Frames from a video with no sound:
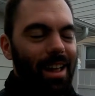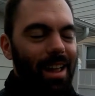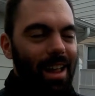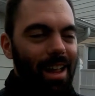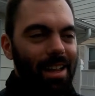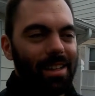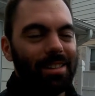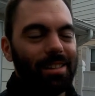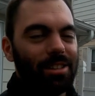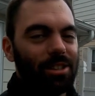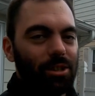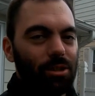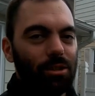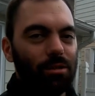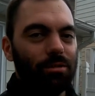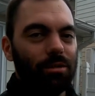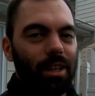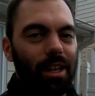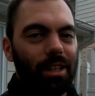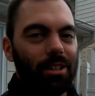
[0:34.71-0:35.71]
8 to 2
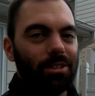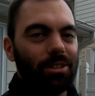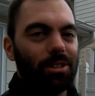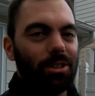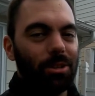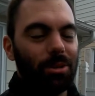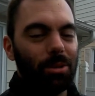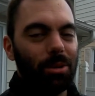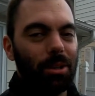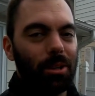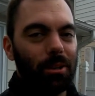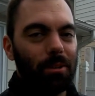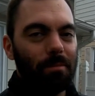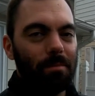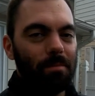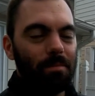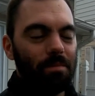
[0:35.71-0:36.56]
final score,